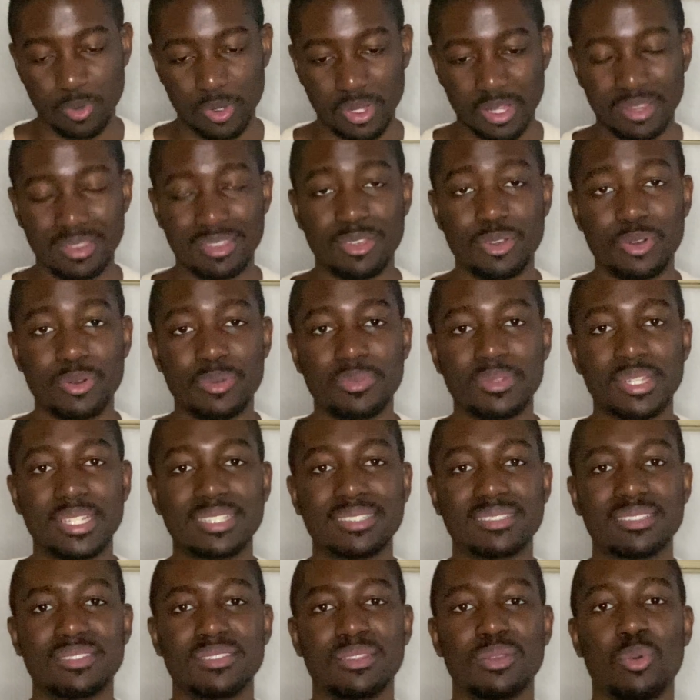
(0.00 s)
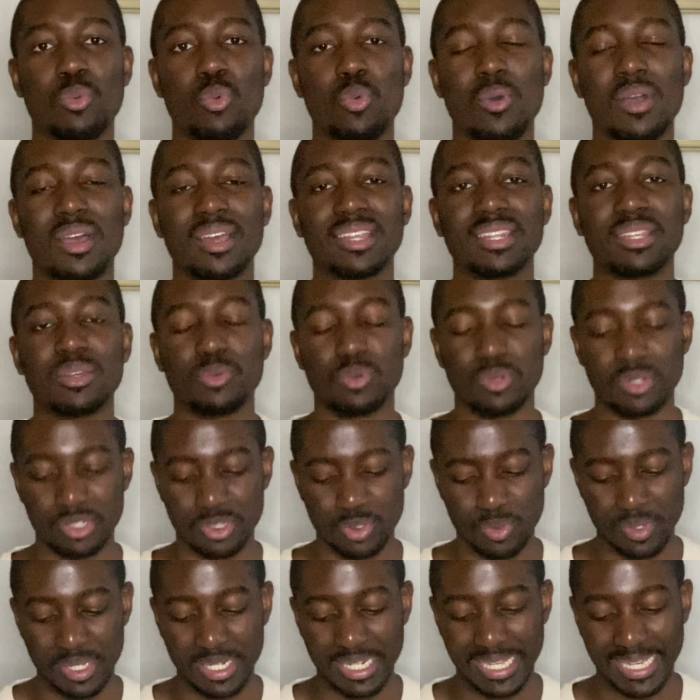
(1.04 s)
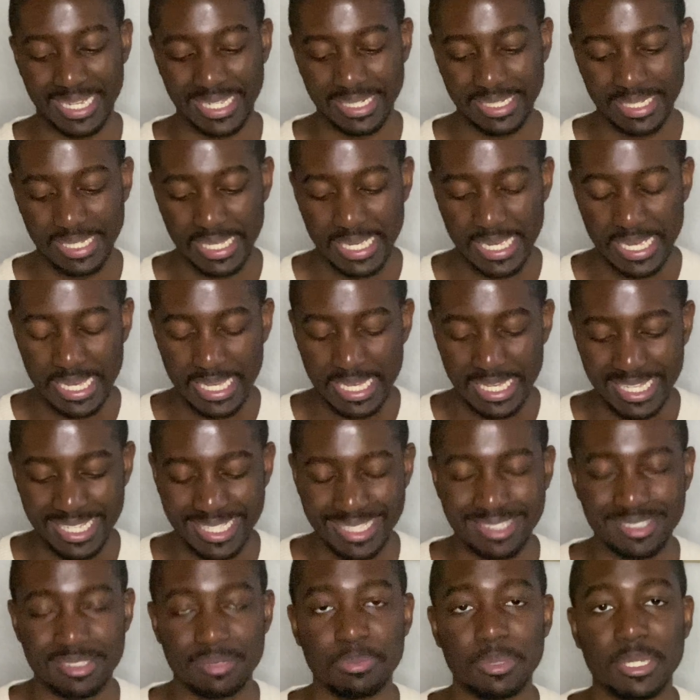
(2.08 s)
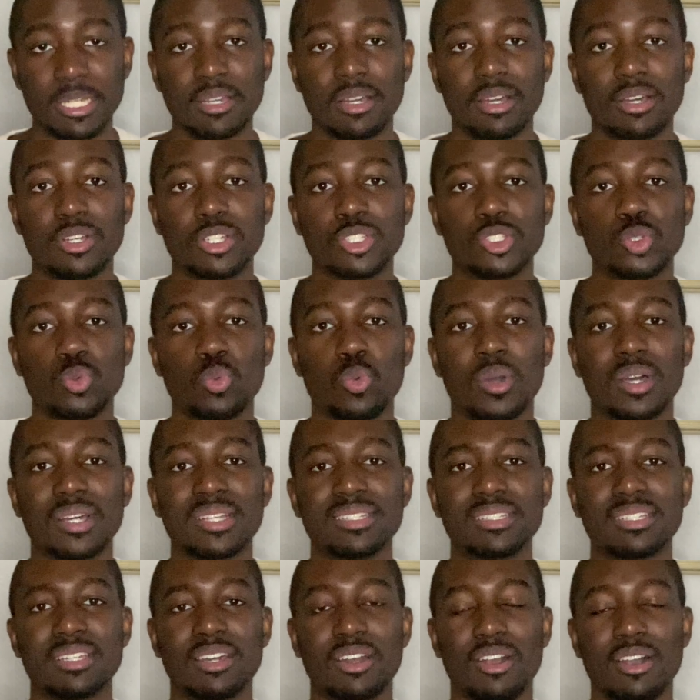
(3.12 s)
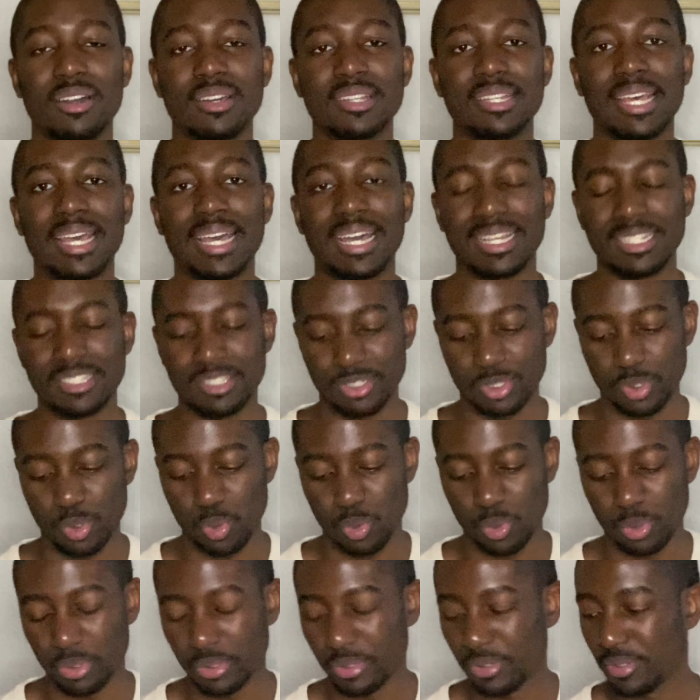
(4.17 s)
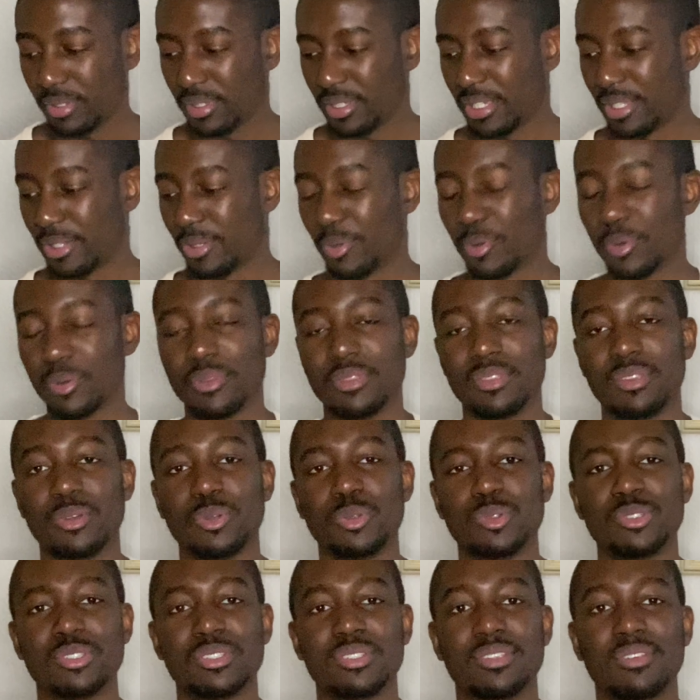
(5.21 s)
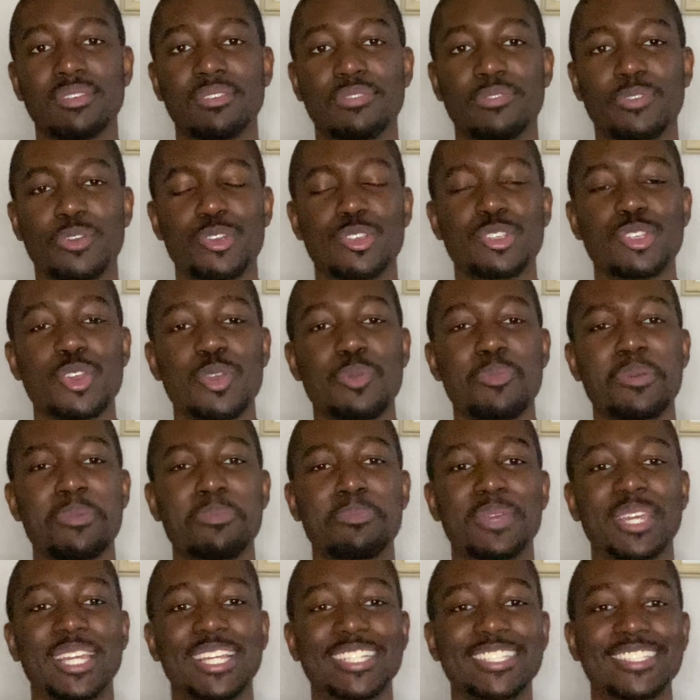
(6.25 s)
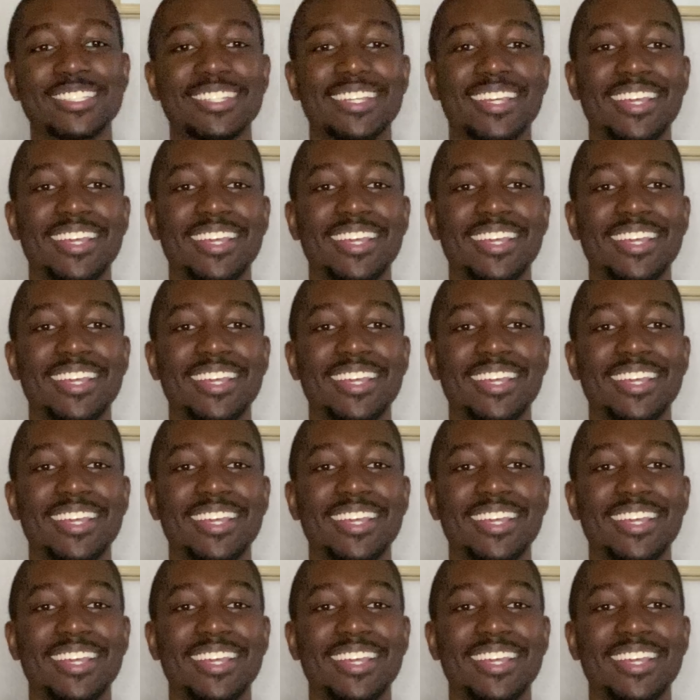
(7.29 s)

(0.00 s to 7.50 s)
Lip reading: their reason why they were doing that is because what God had told, those first human beings,